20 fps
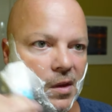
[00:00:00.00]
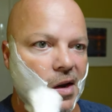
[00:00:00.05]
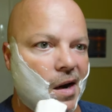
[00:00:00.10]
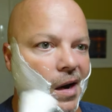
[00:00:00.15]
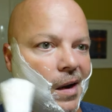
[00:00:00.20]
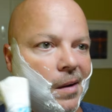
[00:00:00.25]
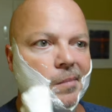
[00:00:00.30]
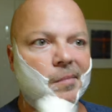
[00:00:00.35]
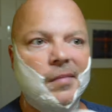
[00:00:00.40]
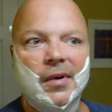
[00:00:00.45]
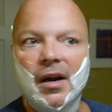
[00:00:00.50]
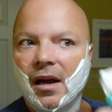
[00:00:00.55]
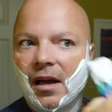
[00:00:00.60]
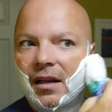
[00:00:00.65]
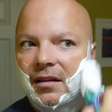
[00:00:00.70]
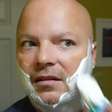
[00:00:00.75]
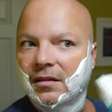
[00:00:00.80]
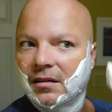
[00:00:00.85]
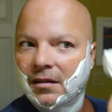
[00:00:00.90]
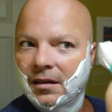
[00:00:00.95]
I am
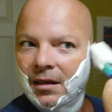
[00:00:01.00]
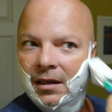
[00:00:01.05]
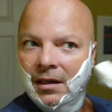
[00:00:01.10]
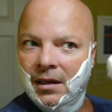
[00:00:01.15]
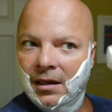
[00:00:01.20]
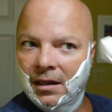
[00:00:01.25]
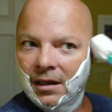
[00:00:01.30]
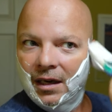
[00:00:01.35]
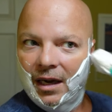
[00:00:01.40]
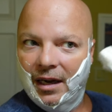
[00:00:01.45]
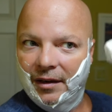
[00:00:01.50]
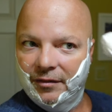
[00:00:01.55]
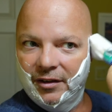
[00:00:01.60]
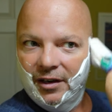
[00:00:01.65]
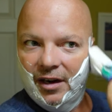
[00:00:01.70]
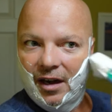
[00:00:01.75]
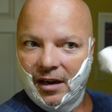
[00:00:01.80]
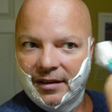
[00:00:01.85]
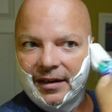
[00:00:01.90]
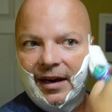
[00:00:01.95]
not, I've
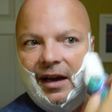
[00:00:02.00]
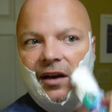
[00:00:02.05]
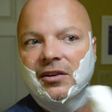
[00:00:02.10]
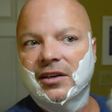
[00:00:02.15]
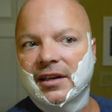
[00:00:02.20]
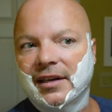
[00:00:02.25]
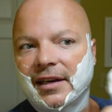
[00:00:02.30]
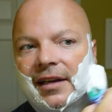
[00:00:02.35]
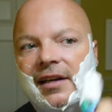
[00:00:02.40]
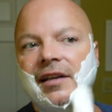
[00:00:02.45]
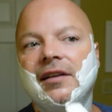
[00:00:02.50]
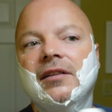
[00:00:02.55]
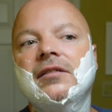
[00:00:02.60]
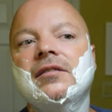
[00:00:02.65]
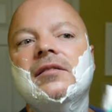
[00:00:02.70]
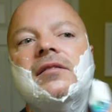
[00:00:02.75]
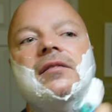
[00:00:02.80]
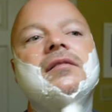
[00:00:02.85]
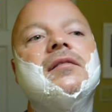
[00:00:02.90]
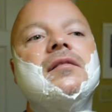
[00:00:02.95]
not dialed it in.
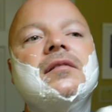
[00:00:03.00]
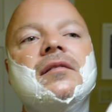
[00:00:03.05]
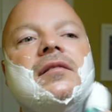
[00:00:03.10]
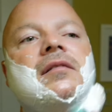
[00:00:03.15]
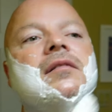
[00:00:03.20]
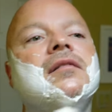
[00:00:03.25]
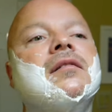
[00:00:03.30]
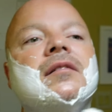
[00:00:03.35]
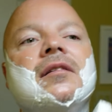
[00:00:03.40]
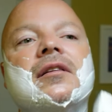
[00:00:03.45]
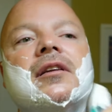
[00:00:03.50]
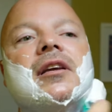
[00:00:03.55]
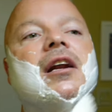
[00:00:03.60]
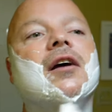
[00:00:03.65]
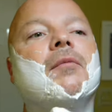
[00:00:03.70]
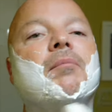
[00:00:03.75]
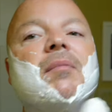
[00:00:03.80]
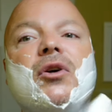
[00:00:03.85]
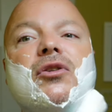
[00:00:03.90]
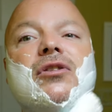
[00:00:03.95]
You
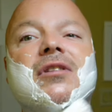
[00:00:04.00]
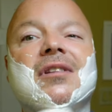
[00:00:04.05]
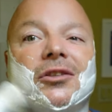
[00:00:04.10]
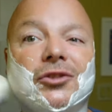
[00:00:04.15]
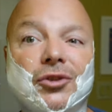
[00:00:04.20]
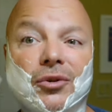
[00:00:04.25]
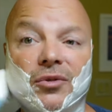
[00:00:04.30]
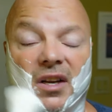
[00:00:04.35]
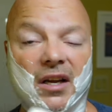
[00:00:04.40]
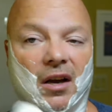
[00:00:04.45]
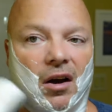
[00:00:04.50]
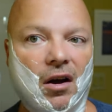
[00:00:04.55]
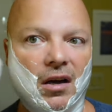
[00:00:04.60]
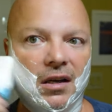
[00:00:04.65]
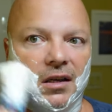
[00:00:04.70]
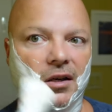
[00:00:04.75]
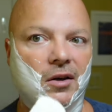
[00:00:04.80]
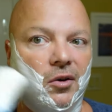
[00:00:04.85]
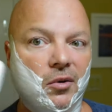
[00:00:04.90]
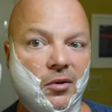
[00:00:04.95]
know, mostly shooting
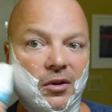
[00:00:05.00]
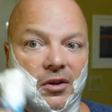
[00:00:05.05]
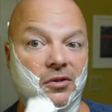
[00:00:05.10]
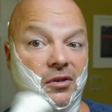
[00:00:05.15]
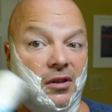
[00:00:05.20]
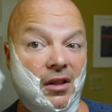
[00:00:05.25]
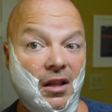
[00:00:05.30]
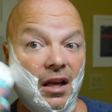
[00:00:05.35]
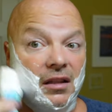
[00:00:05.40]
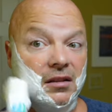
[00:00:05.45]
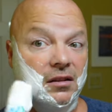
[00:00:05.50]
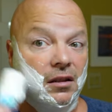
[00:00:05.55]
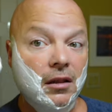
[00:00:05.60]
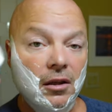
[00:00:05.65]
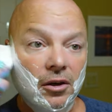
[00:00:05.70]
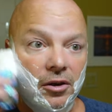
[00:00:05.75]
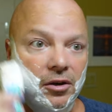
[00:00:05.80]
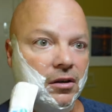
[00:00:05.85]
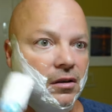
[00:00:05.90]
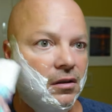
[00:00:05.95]
auto. There's a lot to
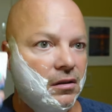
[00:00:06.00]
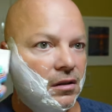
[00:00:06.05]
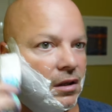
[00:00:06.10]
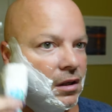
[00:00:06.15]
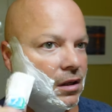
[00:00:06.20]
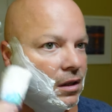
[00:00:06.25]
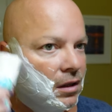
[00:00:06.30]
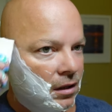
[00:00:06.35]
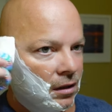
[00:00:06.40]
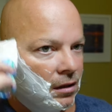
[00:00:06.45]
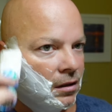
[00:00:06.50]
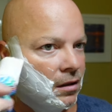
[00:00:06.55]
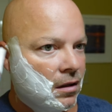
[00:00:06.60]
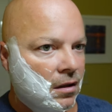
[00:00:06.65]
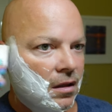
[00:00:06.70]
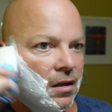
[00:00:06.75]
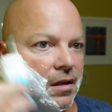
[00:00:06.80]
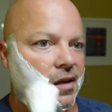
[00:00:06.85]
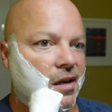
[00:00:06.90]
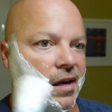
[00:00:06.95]
learn,
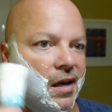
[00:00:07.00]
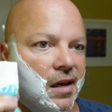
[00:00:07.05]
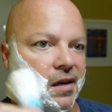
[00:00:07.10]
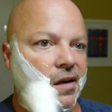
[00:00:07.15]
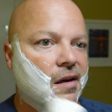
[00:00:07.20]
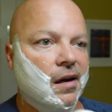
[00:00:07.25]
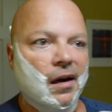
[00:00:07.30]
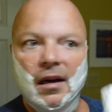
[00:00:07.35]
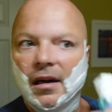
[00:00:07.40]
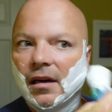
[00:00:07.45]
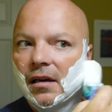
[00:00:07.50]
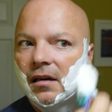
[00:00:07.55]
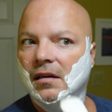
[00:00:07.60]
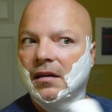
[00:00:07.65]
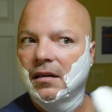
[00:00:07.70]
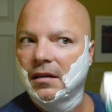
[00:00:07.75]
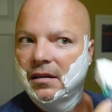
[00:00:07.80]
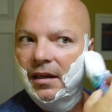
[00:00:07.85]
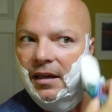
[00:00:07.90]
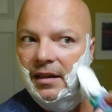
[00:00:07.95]
and uh,
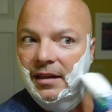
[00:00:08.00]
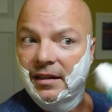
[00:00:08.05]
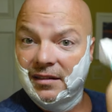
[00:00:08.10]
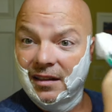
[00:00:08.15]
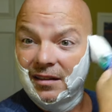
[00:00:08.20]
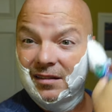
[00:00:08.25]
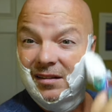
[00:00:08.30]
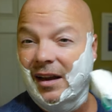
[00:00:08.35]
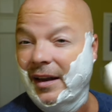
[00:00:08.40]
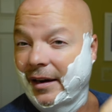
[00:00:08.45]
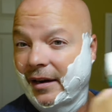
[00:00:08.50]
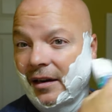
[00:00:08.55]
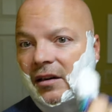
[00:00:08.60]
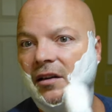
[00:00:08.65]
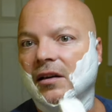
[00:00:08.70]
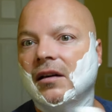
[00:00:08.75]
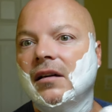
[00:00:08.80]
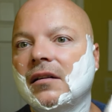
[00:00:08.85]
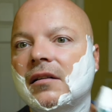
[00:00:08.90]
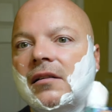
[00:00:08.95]
it's exciting
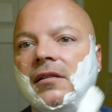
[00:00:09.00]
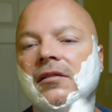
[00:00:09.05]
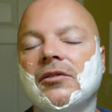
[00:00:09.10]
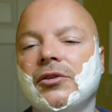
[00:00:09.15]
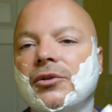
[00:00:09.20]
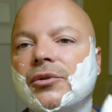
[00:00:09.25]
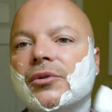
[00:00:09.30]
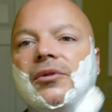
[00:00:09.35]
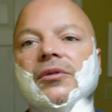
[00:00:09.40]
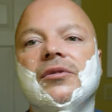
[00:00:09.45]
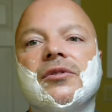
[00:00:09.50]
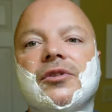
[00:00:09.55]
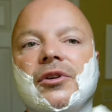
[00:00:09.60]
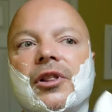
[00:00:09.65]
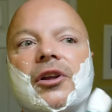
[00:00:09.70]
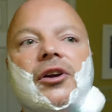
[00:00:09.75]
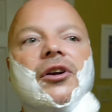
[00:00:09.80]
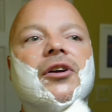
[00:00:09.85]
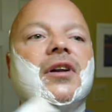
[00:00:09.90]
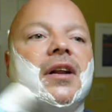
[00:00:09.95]
to to to
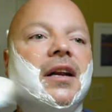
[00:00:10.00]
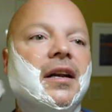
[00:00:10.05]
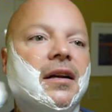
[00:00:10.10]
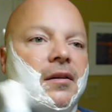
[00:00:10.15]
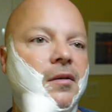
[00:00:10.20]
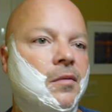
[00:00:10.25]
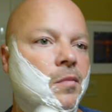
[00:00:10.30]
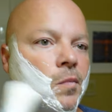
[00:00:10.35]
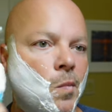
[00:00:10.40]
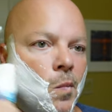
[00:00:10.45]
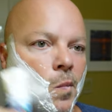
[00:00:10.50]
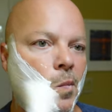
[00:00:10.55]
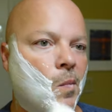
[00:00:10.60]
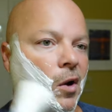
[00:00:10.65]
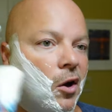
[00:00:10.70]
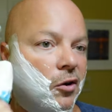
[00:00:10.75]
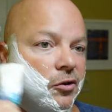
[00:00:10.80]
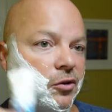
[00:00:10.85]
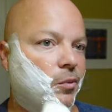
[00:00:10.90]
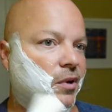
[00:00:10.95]
learn and
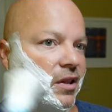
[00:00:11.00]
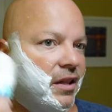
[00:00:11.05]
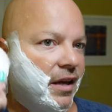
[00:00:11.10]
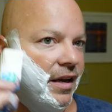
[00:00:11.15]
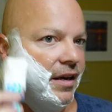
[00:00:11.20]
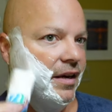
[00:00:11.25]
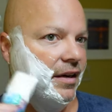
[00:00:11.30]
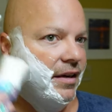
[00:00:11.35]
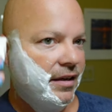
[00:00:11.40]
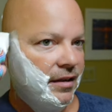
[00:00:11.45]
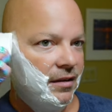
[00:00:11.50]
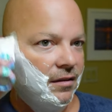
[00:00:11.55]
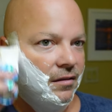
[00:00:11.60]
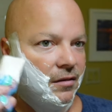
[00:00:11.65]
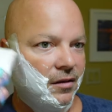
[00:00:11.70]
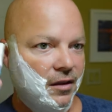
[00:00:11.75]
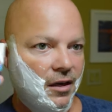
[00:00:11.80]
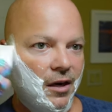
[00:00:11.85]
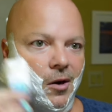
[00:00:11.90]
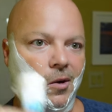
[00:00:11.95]
also with editing
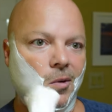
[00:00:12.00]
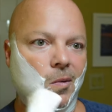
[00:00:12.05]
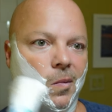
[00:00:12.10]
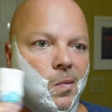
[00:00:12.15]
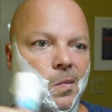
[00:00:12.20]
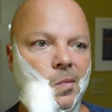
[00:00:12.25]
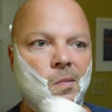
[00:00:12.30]
you know